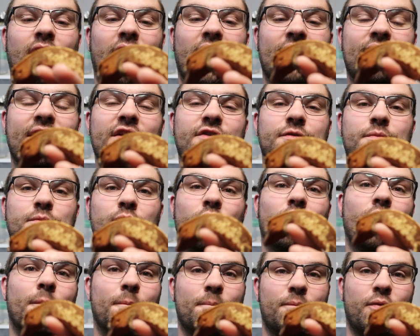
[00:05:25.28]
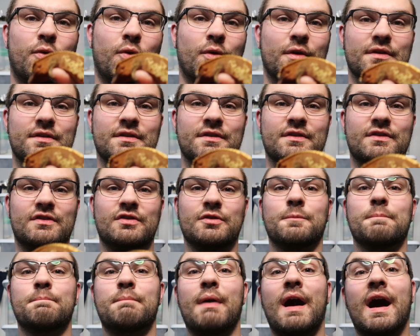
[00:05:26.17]
I think it's more important
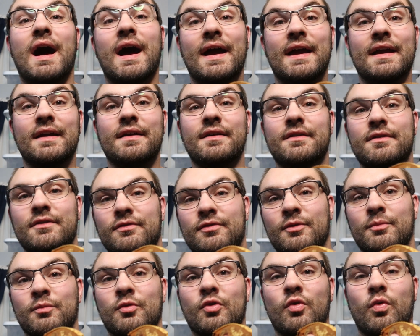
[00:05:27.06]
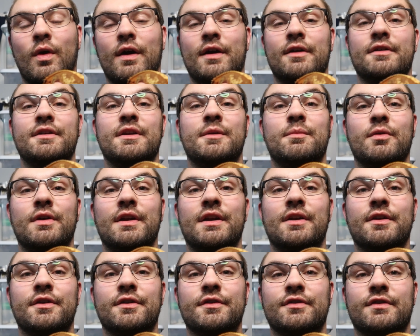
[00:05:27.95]
to buy from quality
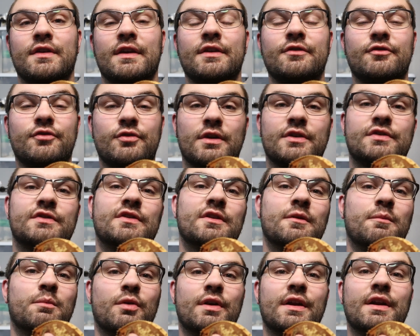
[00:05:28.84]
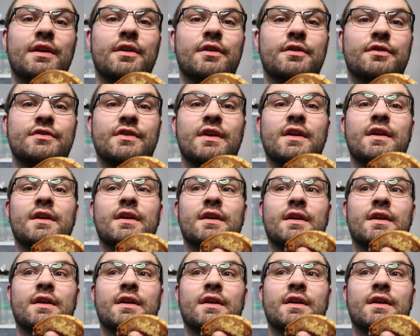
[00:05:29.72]
breeders and trusted breeders.